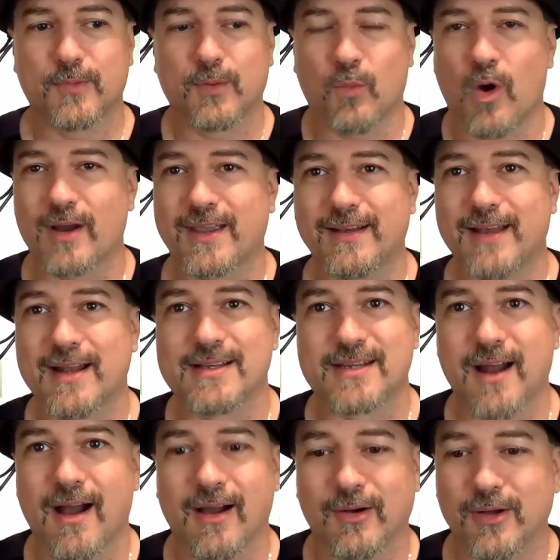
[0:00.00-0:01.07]
Walking Dead
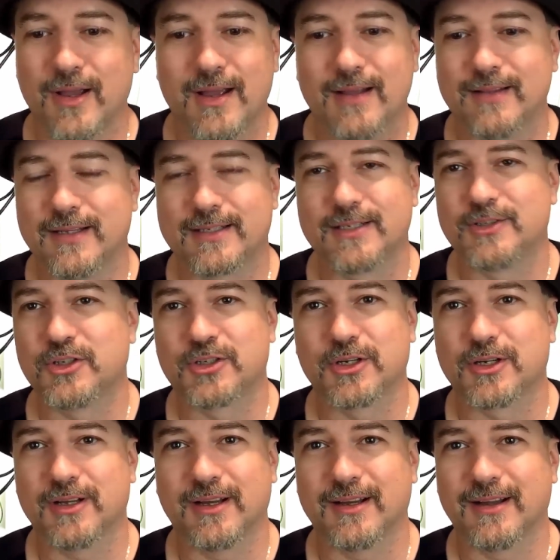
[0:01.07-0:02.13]
style. This is just
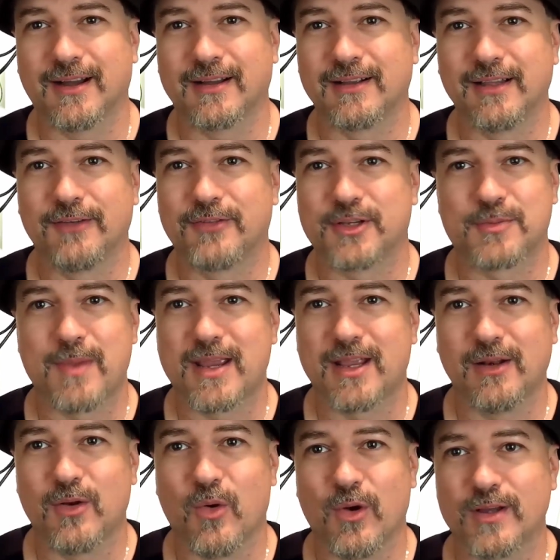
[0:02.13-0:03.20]
a glyph that's
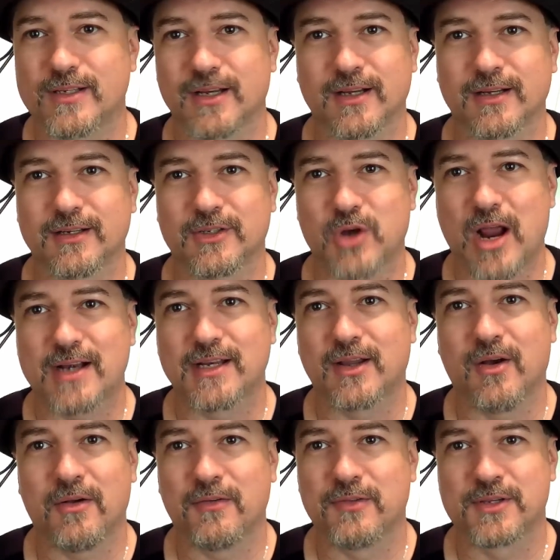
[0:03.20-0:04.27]
making noise,
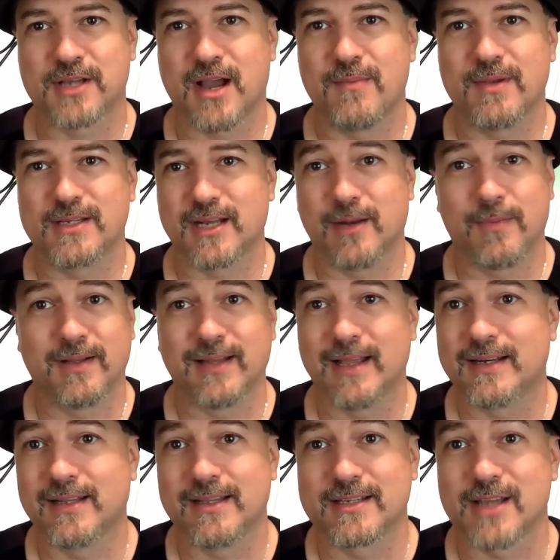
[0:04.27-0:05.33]
attracting all of the zombies that have been
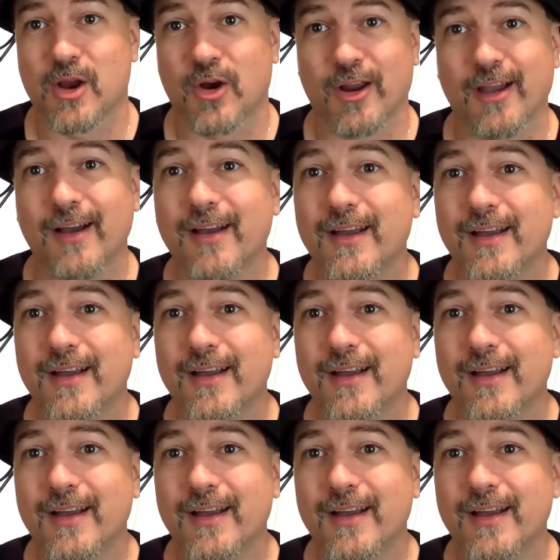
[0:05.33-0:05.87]
led to this area.